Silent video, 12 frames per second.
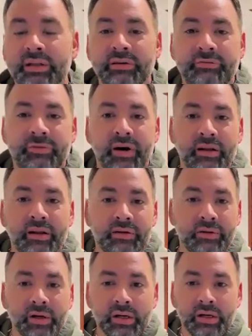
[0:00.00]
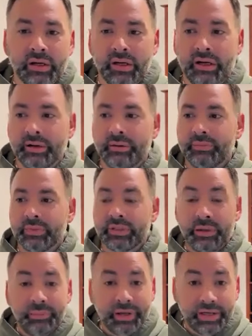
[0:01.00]
they follow
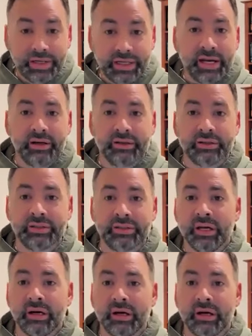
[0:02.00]
somebody else,